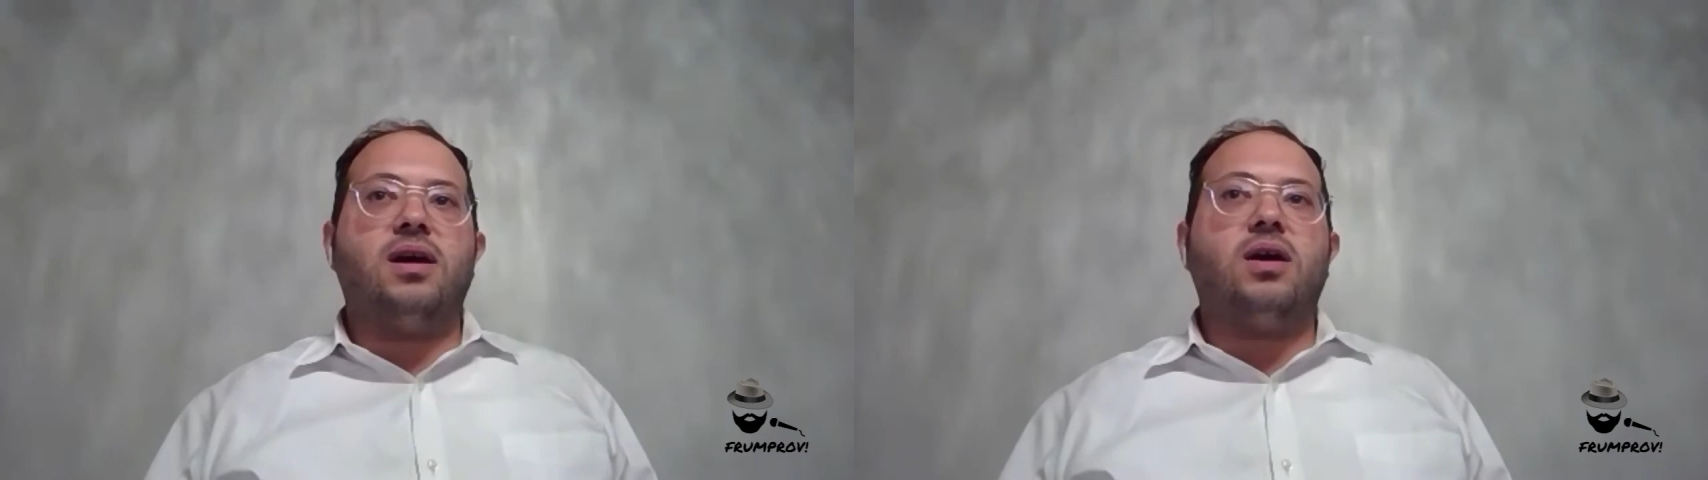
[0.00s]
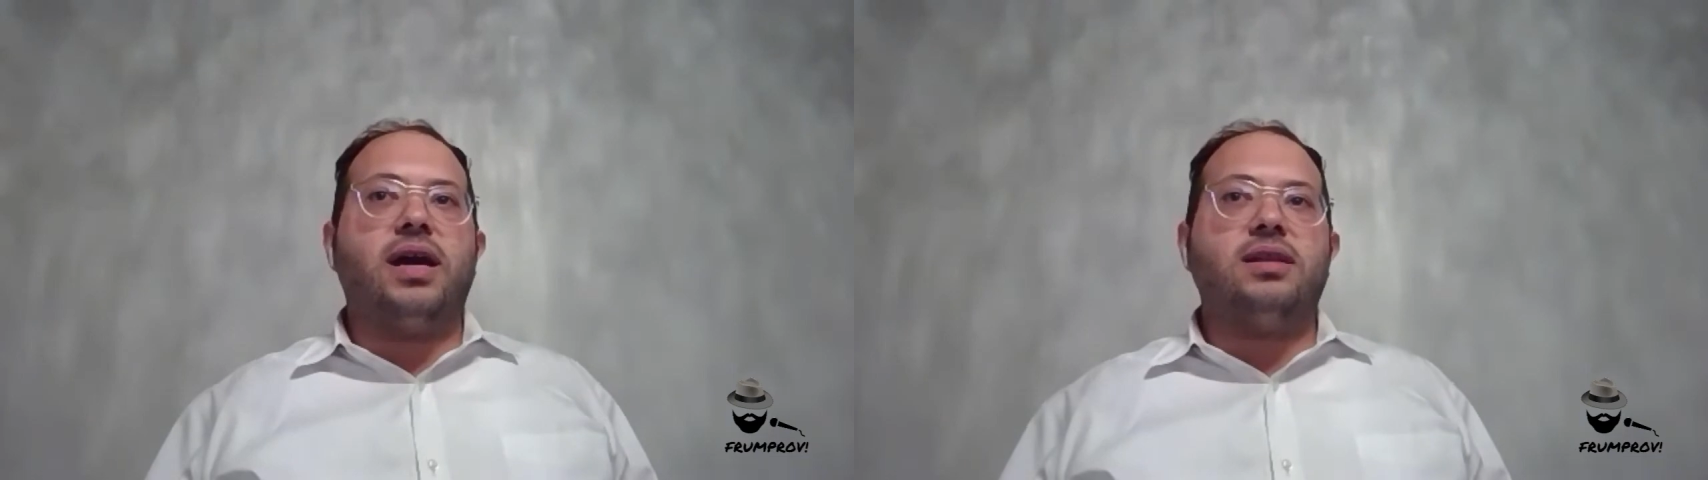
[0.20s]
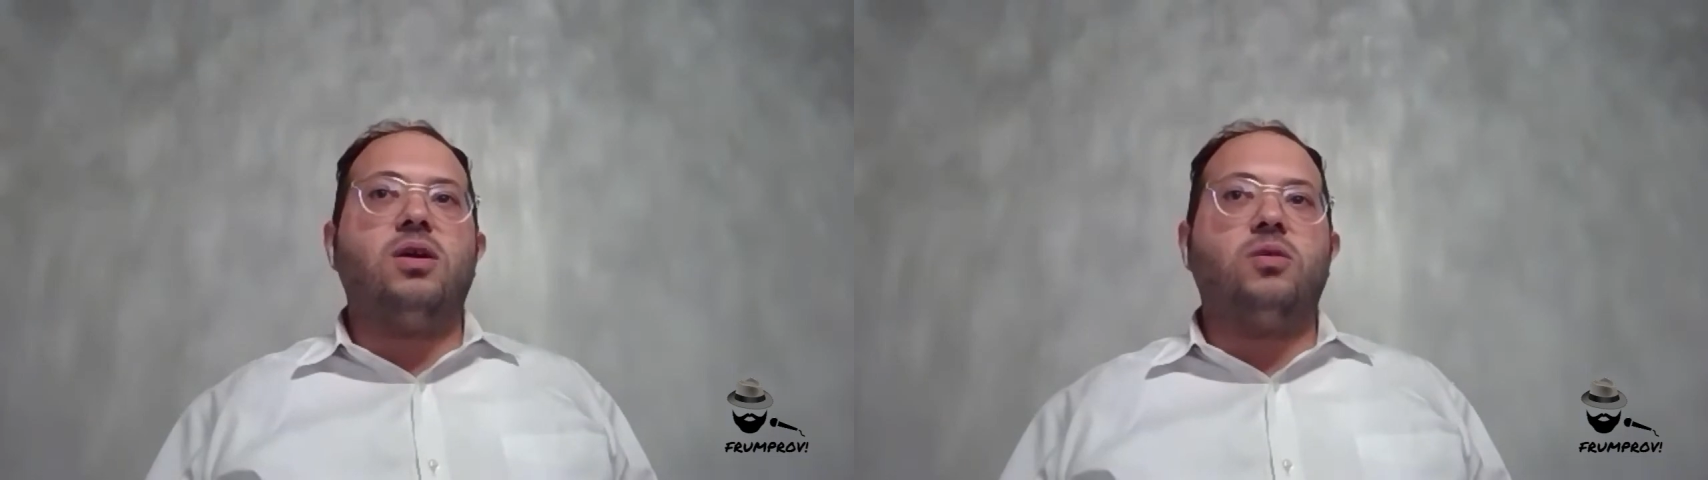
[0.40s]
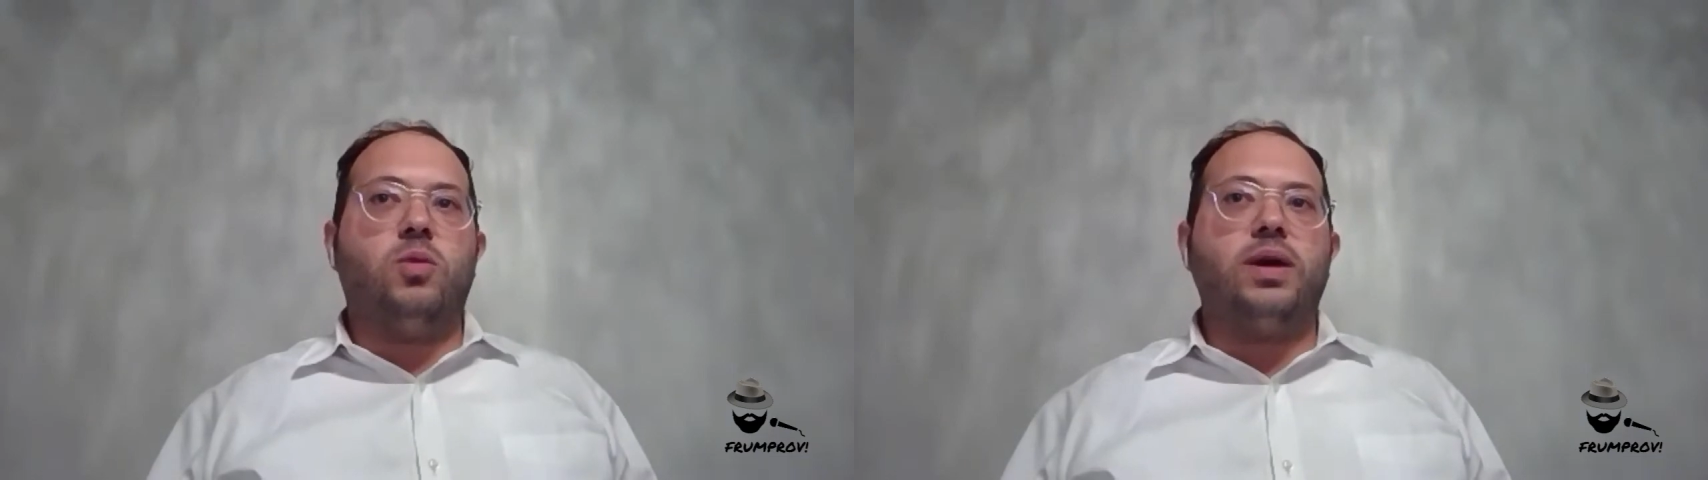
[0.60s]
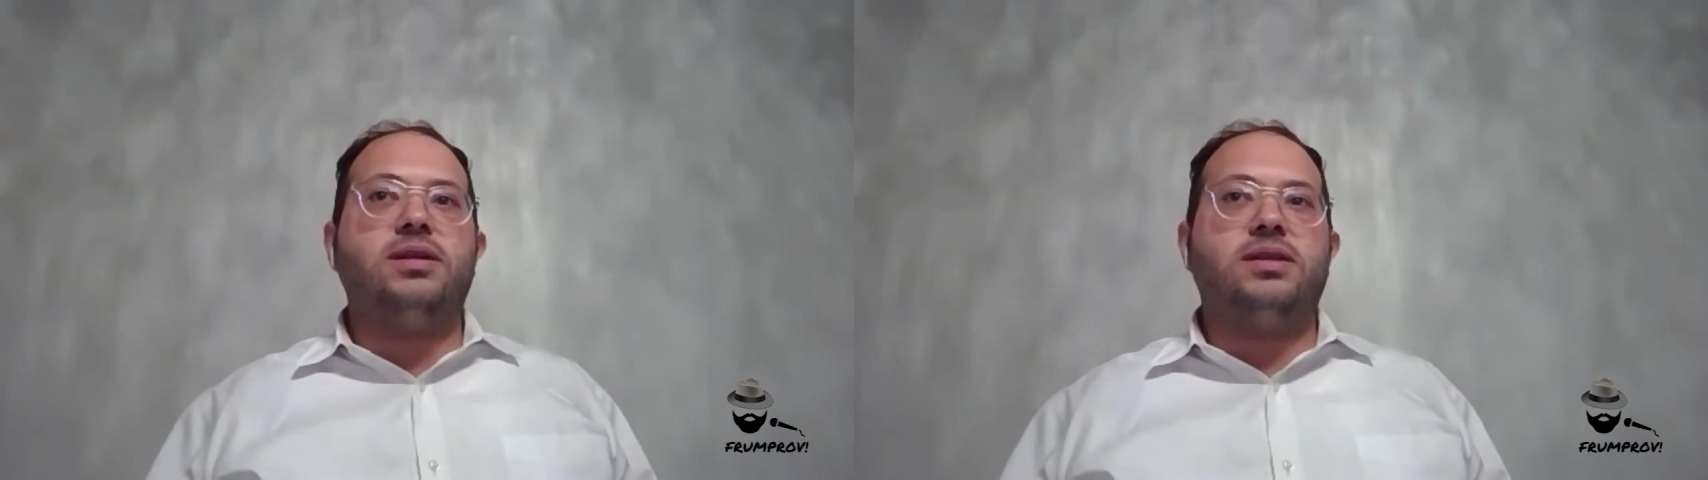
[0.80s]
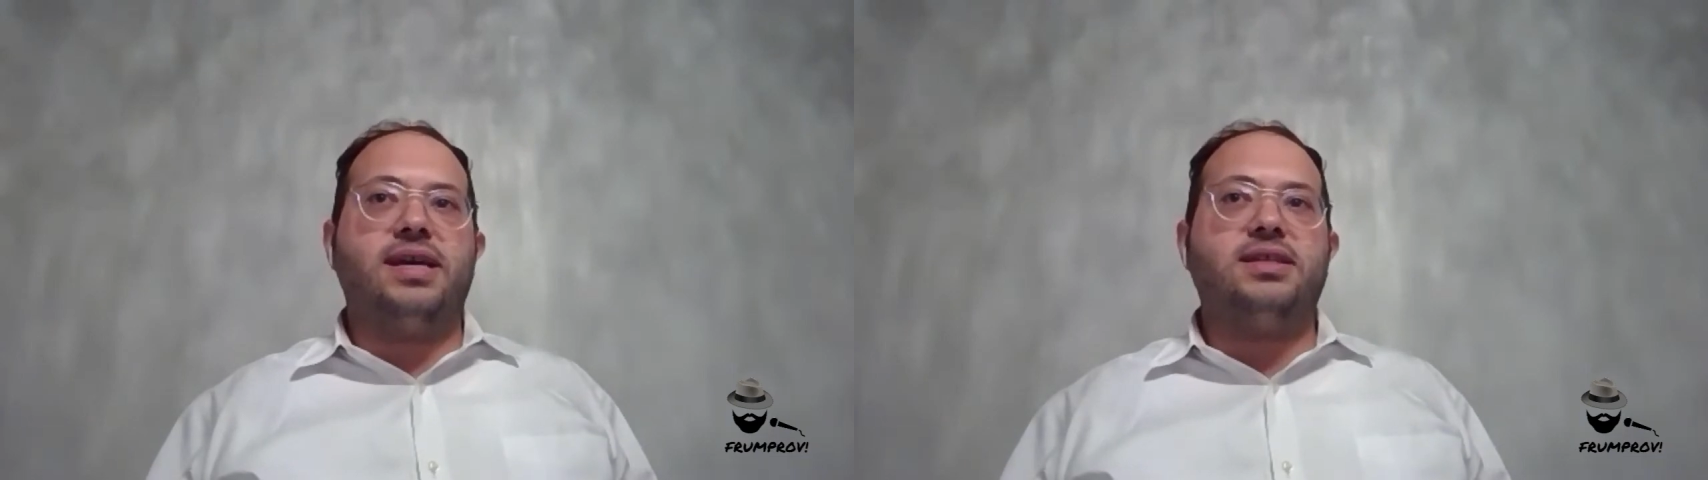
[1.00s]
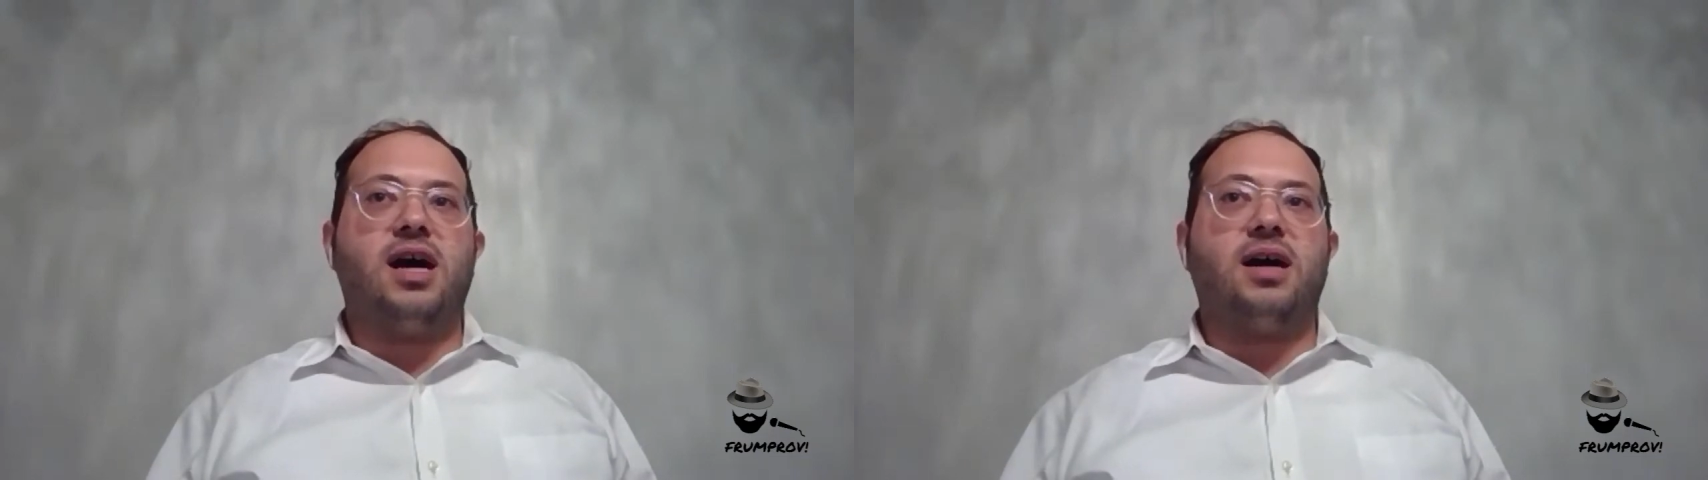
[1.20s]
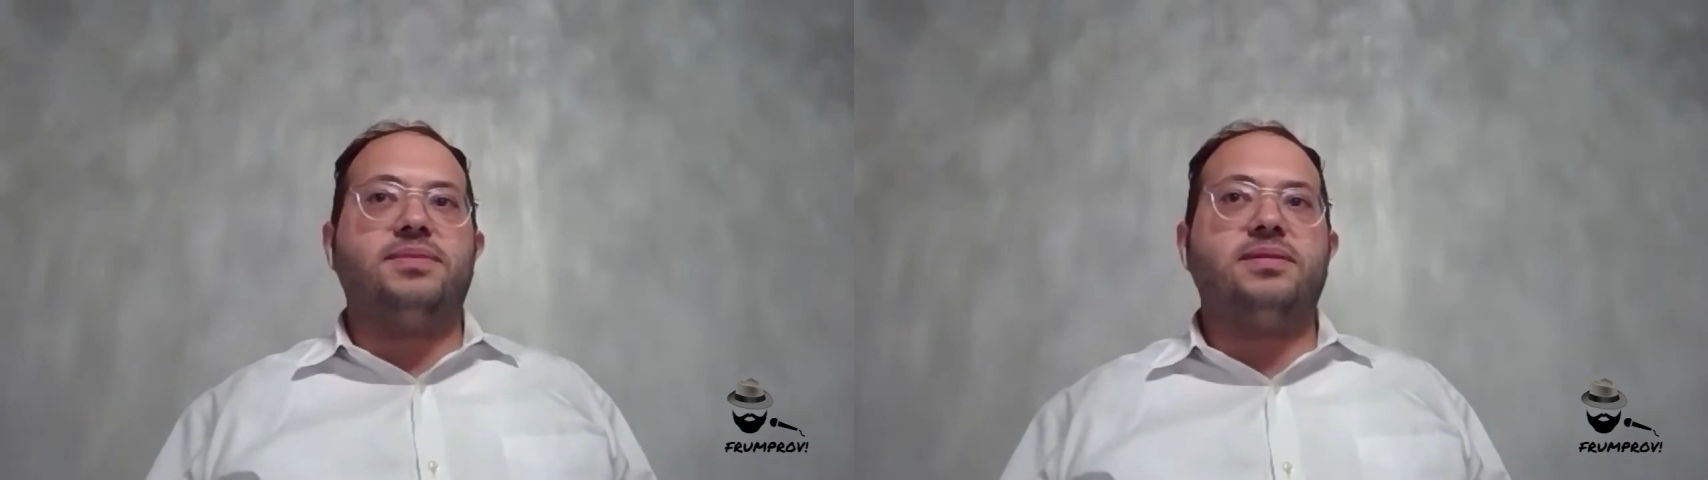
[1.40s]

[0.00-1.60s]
"Okay, don't quit your day job."